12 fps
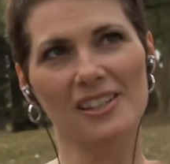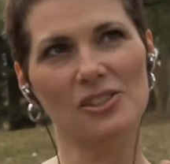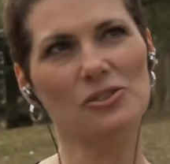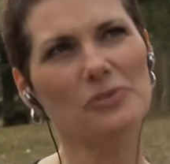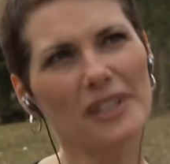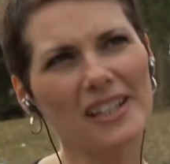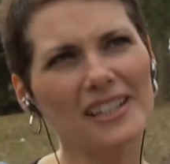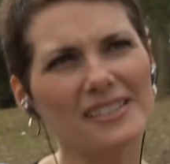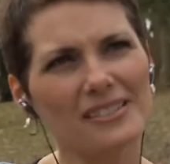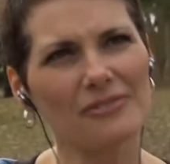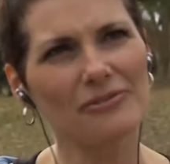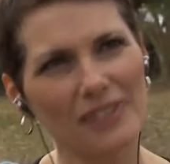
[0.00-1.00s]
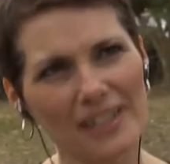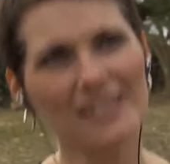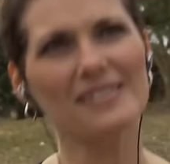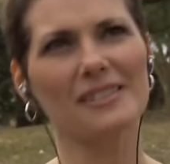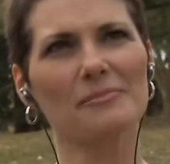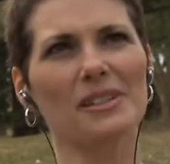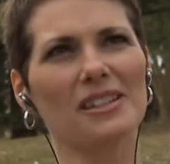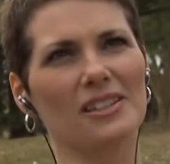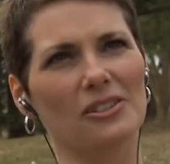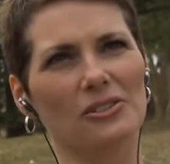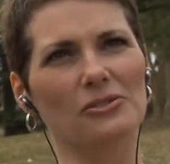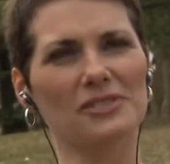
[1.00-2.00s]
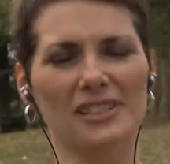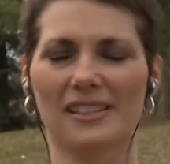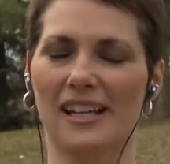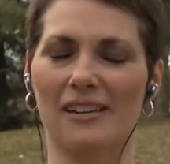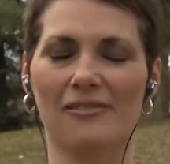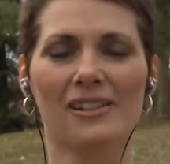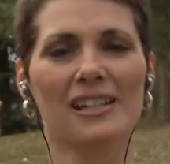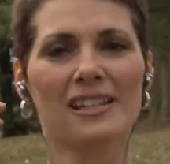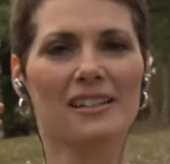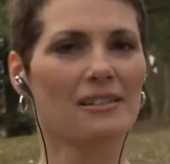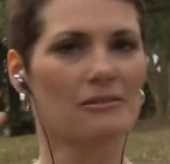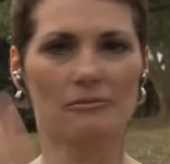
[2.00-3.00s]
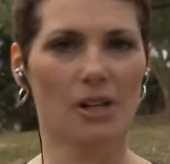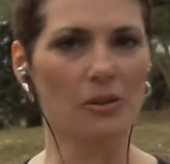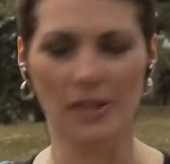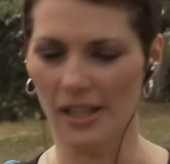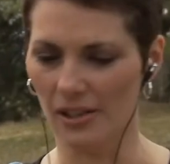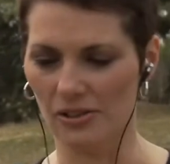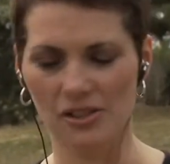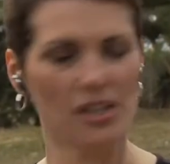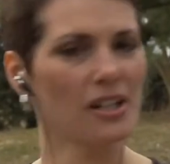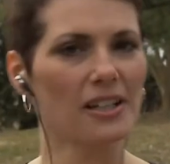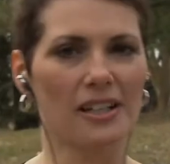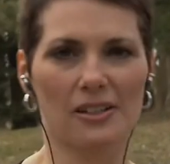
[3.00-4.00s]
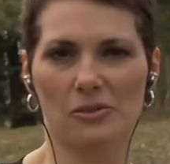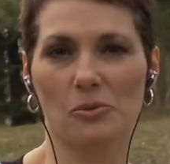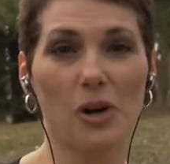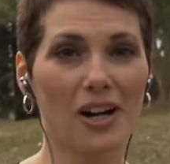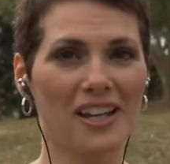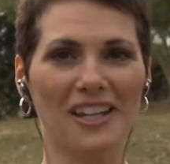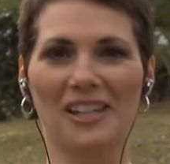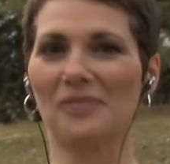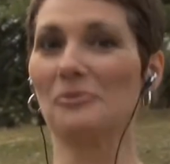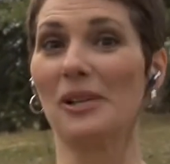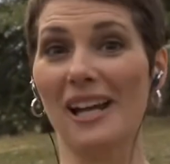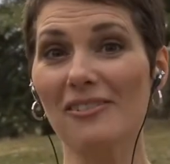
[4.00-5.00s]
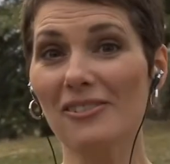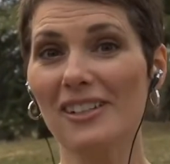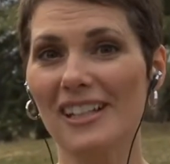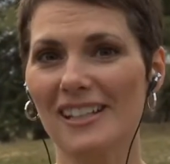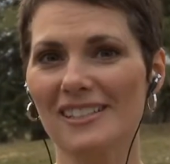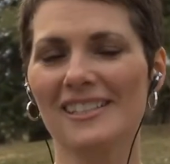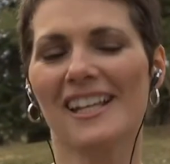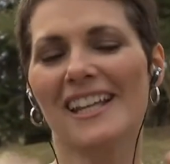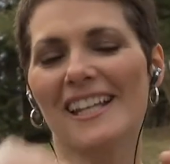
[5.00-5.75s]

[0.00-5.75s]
The trick is to find something that you used to love, rowing or jogging or walking or whatever it is,